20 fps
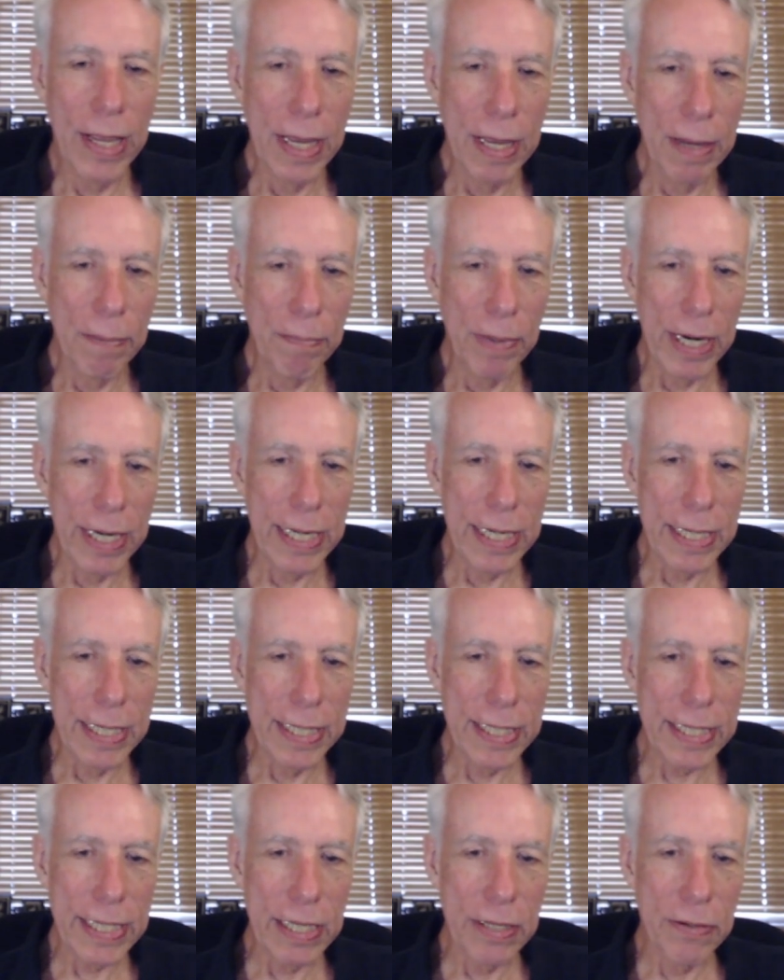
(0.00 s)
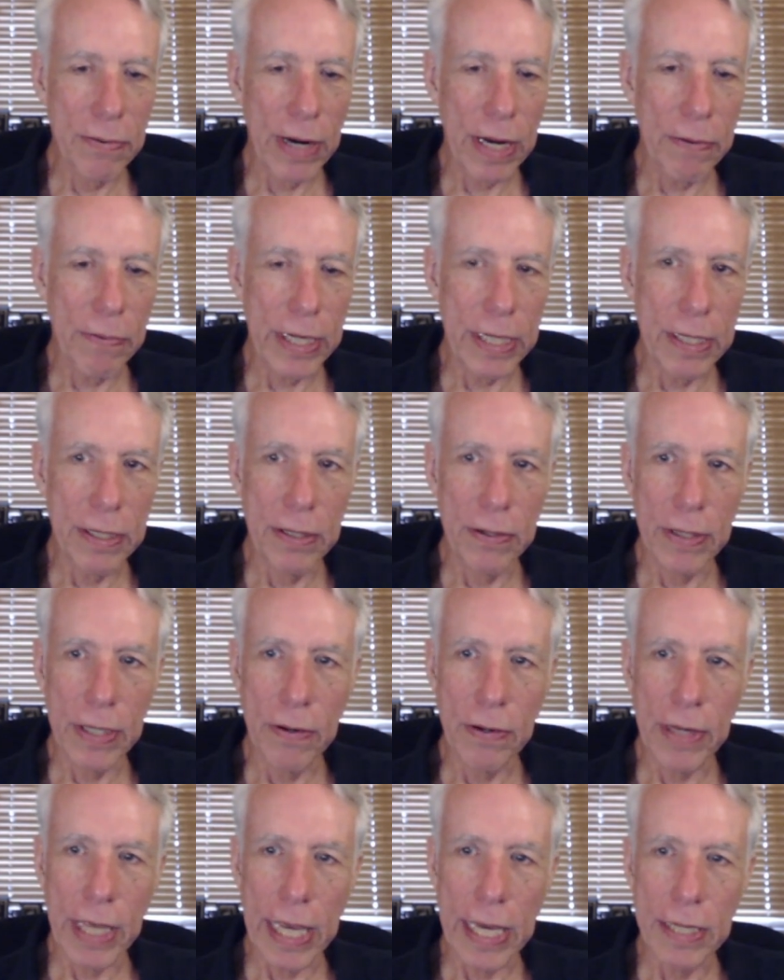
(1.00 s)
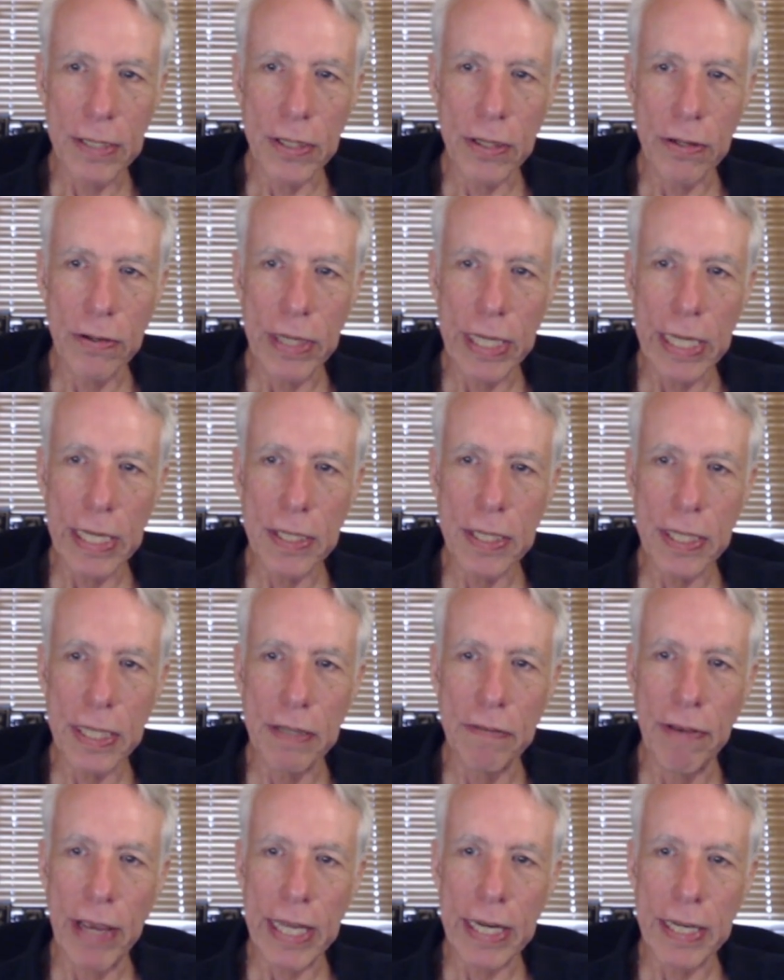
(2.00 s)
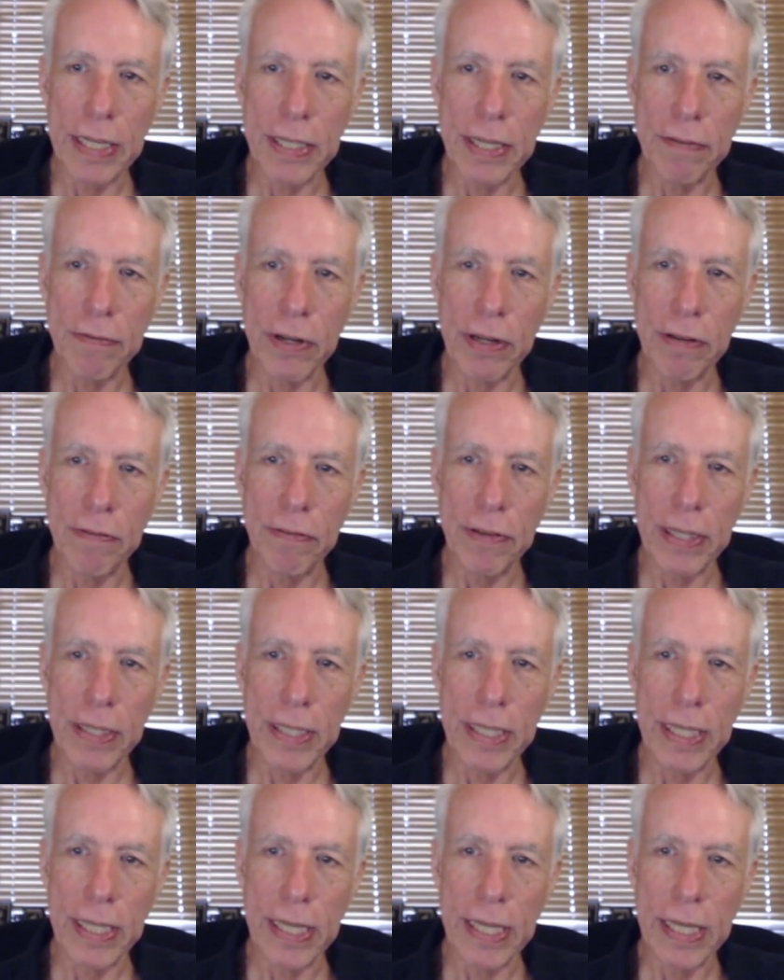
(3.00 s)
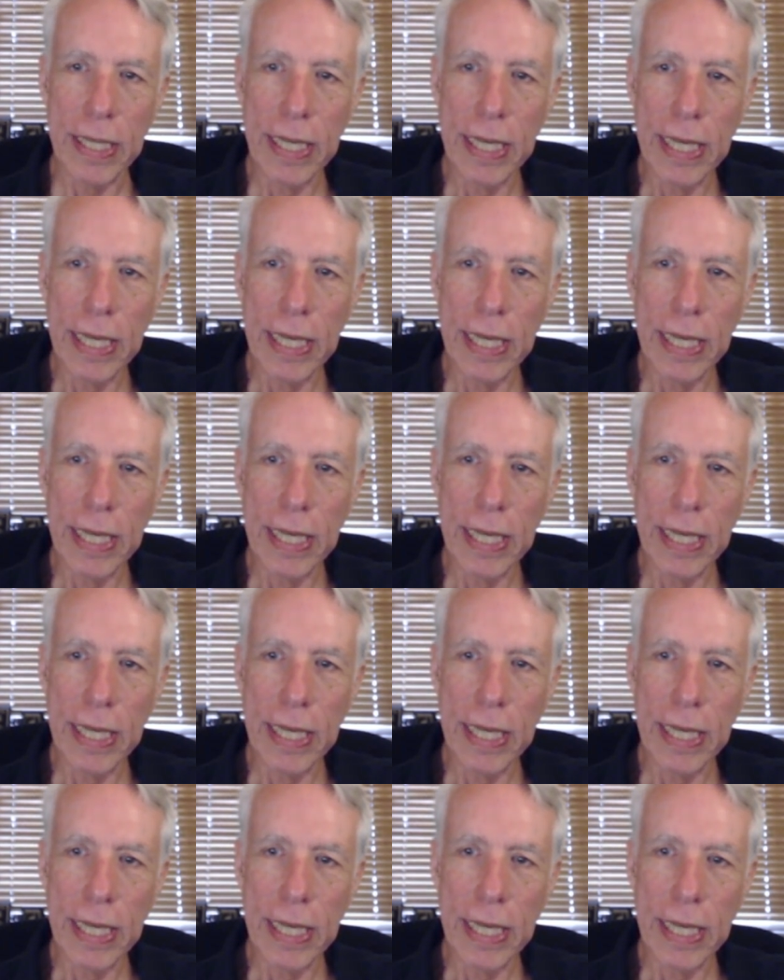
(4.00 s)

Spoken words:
But I didn't see the right way to do it. Okay, so he gets the advantage after I fail to